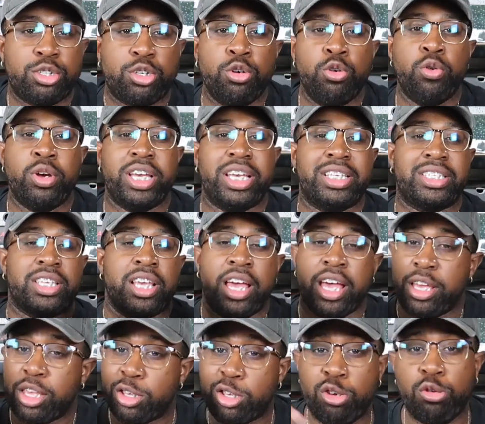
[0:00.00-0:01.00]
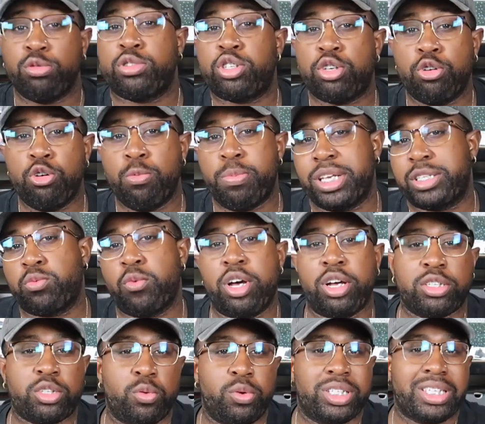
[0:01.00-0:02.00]
to his YouTube as
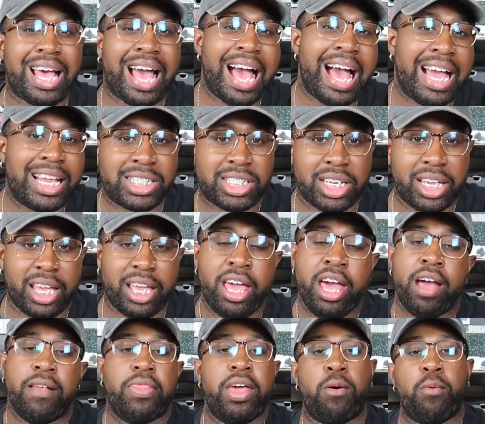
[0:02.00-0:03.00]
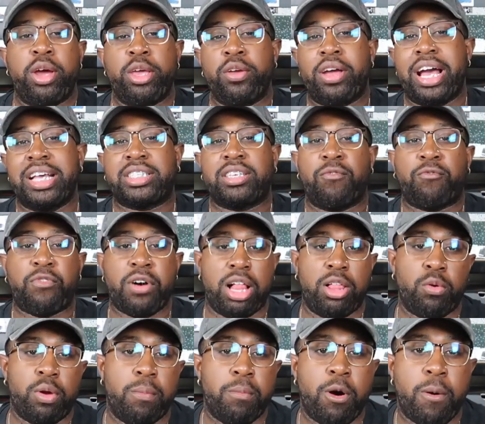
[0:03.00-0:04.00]
well to his IG. That way you guys can
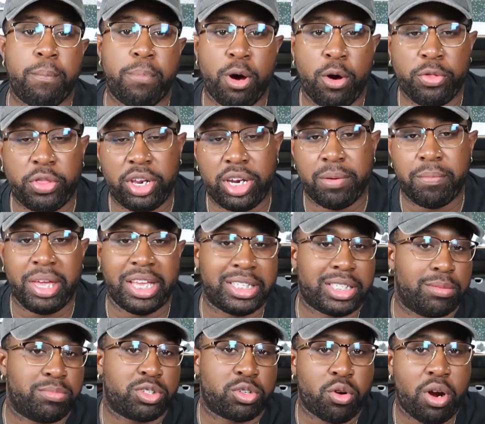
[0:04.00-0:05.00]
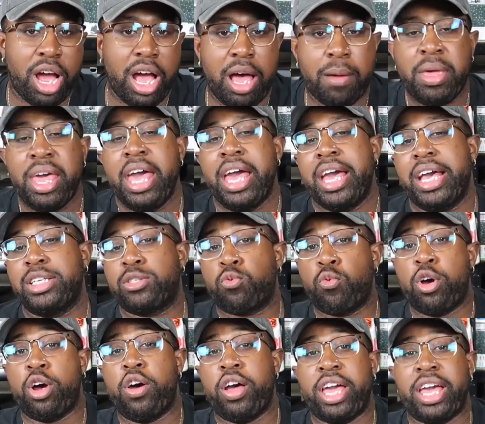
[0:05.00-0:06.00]
follow him on both of them and subscribe, as
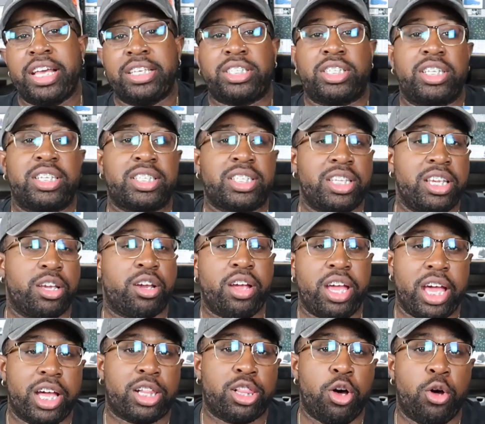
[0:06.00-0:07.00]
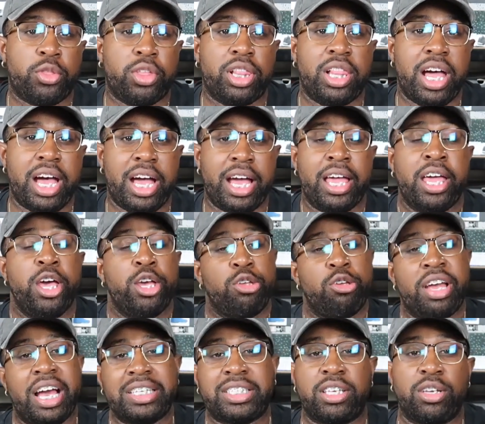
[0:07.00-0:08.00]
well as to the Sneakerhead clothing line.
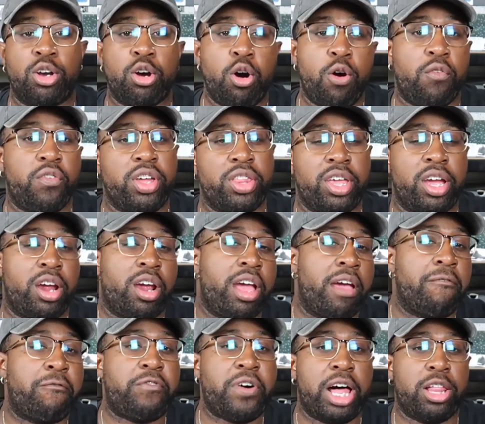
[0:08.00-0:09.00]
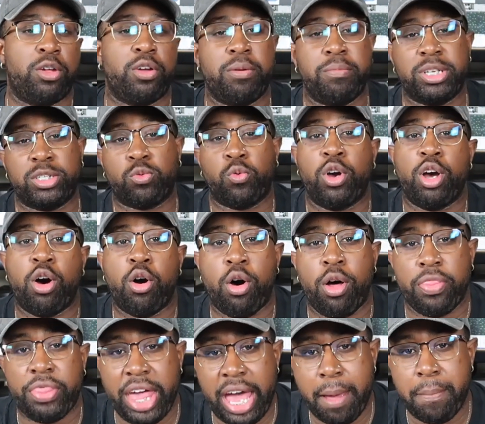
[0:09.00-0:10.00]
You guys can go over there and follow him as well
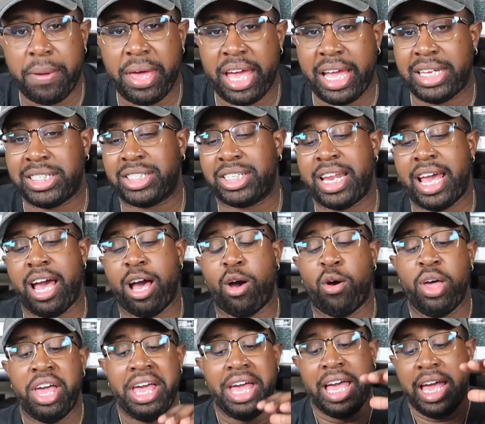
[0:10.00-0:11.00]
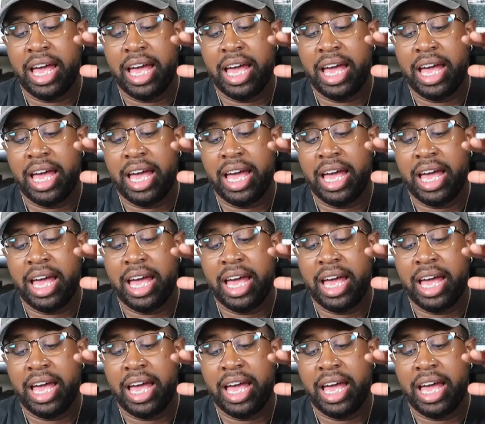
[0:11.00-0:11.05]
on that page. Now,